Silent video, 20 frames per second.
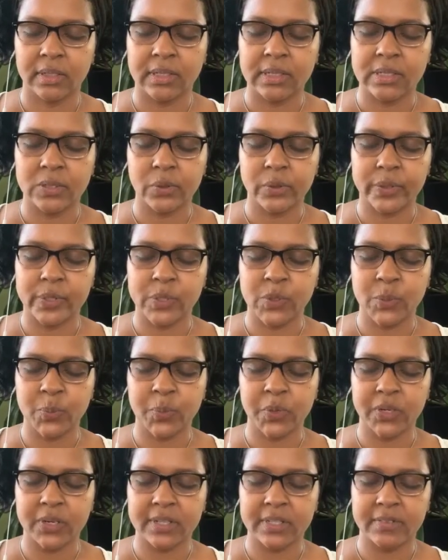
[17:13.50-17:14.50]
is also
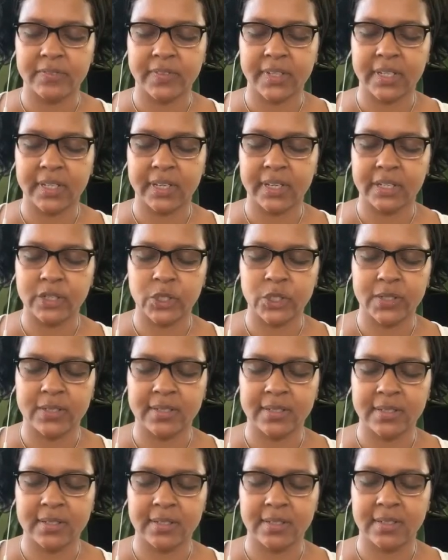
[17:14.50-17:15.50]
part of
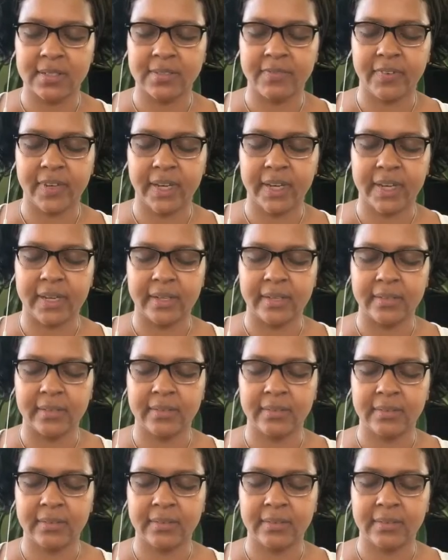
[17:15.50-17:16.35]
connection to the divine.